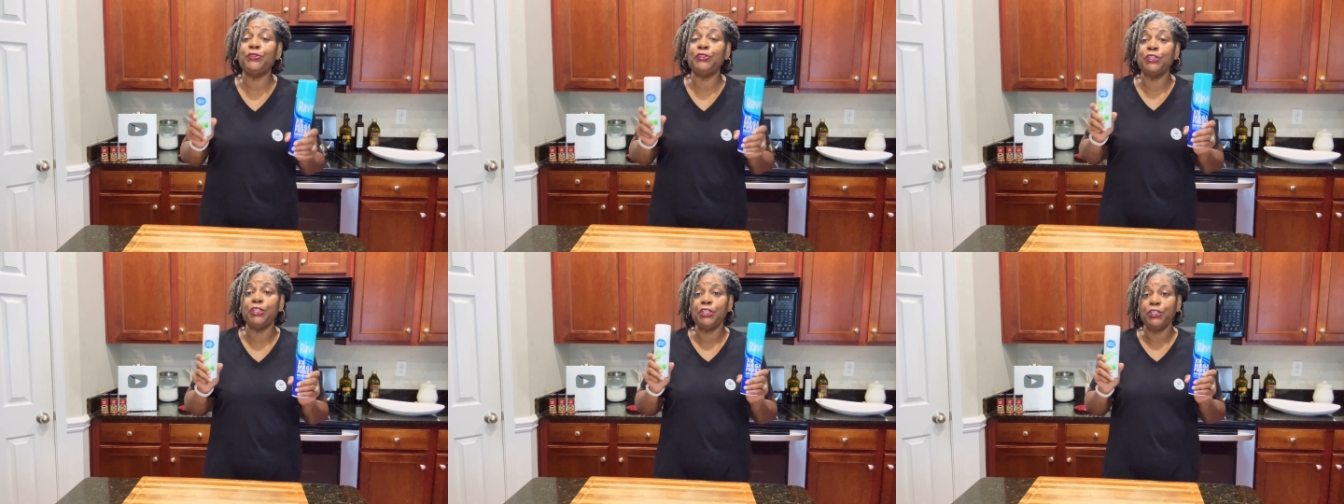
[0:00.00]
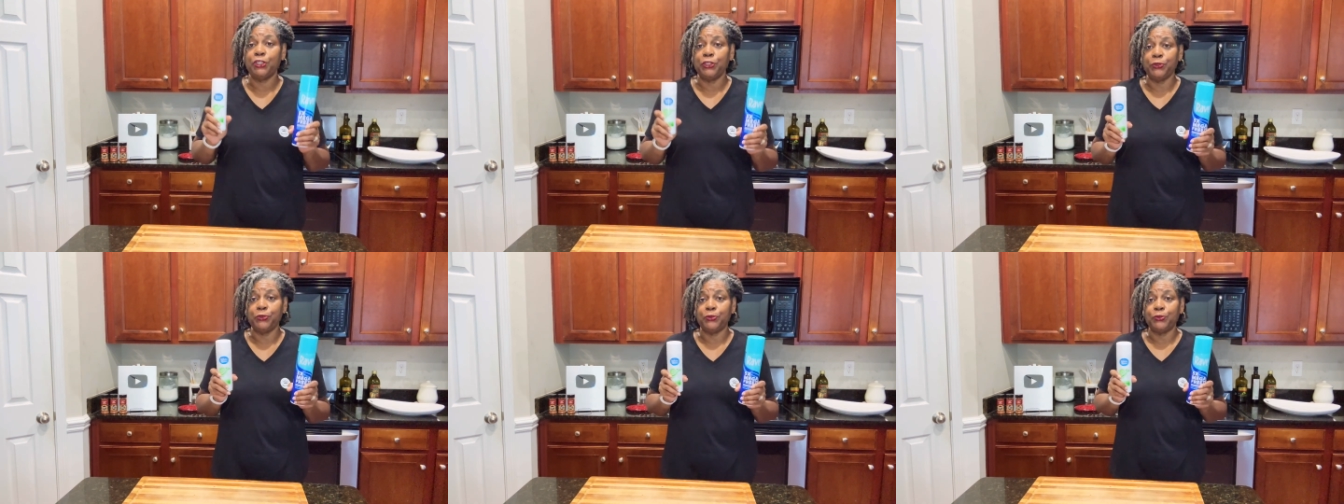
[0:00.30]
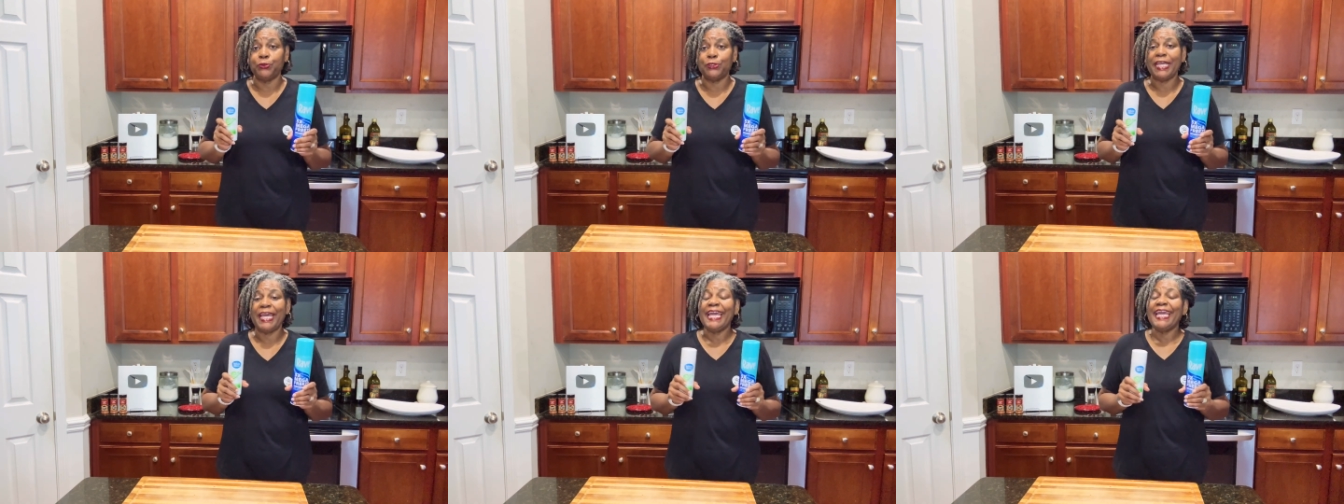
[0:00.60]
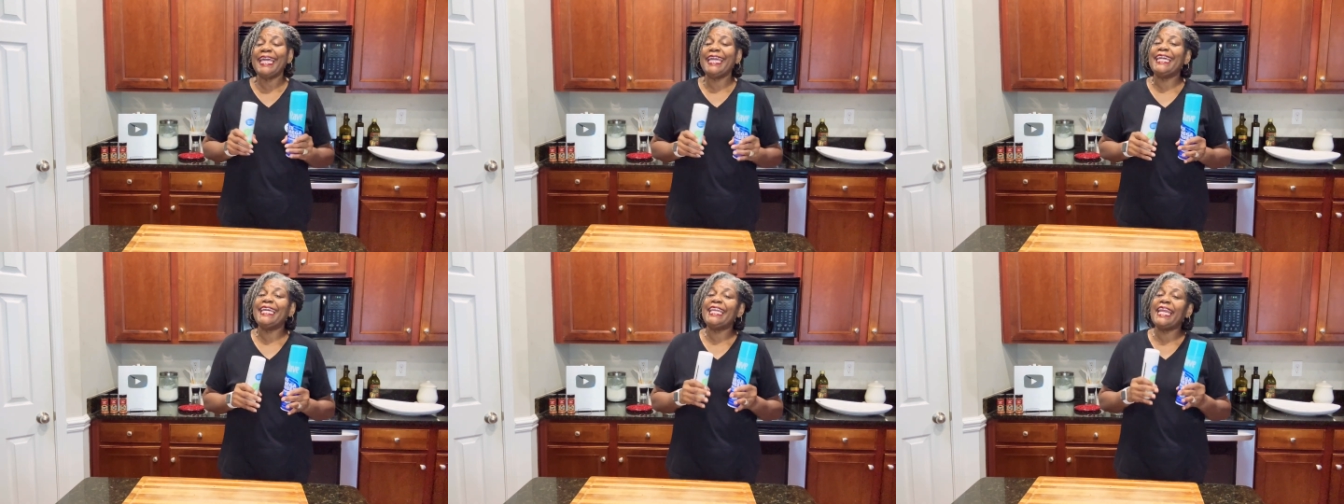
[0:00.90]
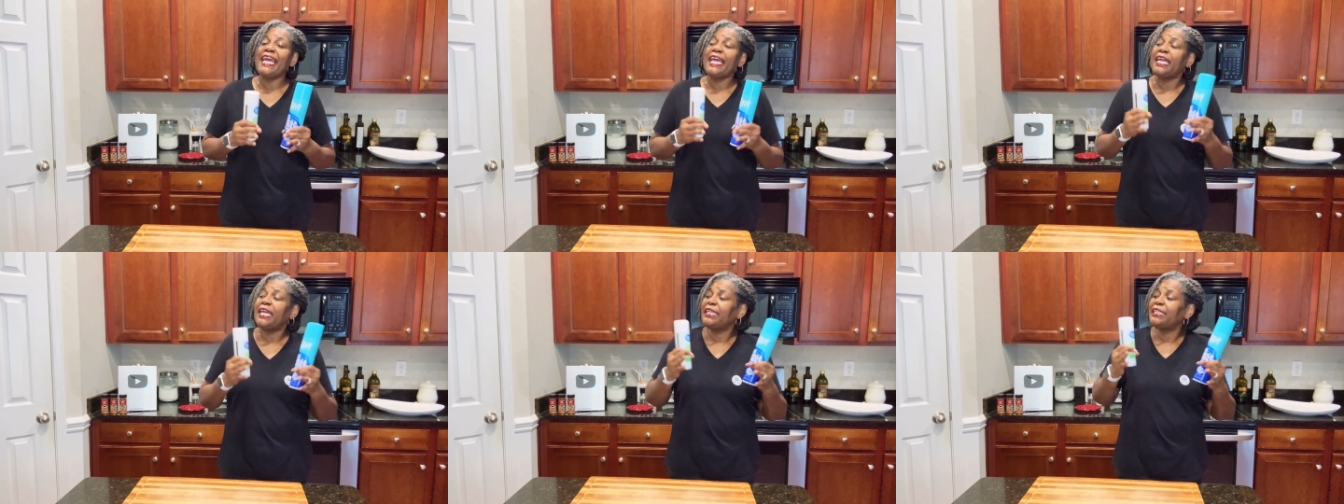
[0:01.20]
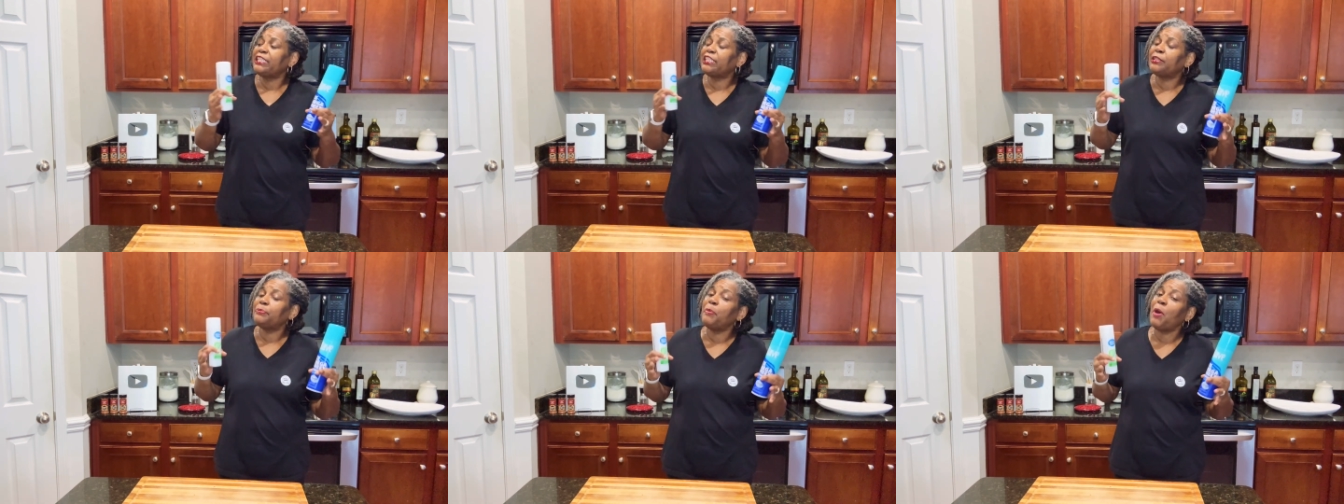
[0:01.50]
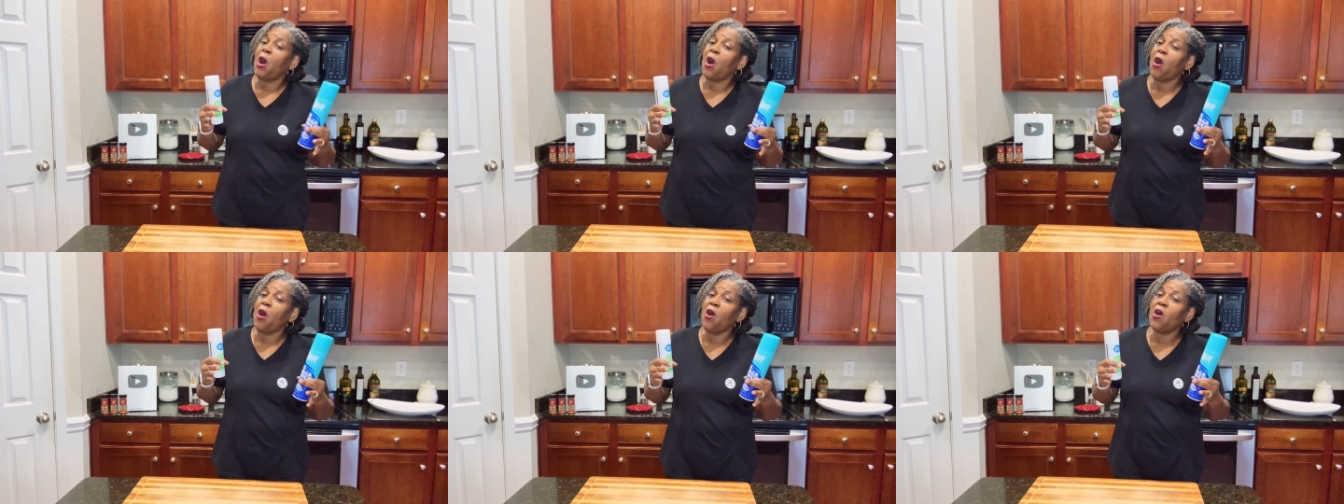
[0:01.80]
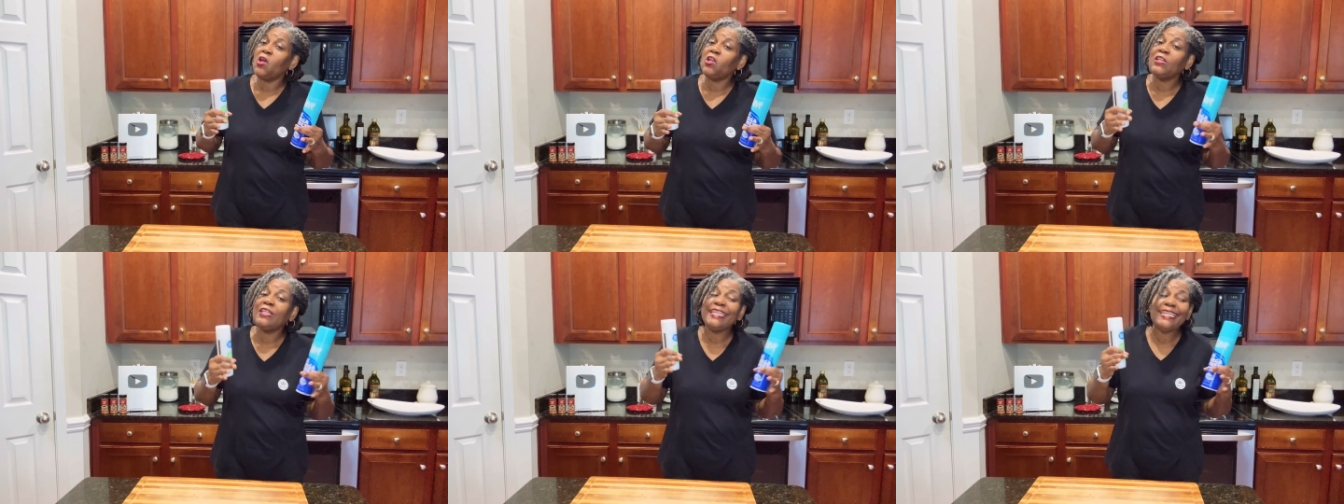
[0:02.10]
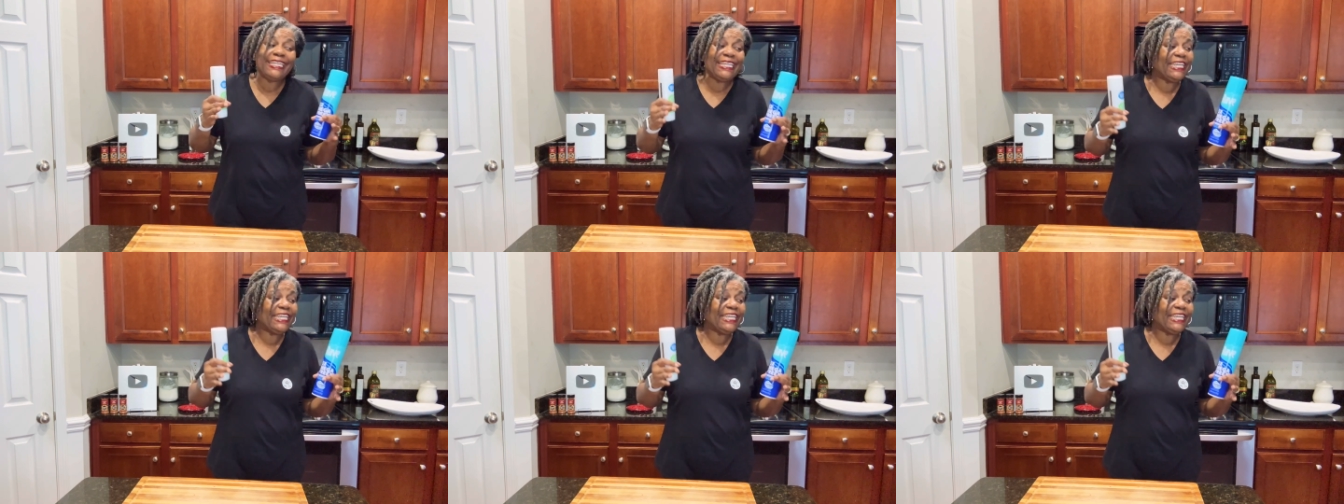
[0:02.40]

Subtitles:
to use in a small,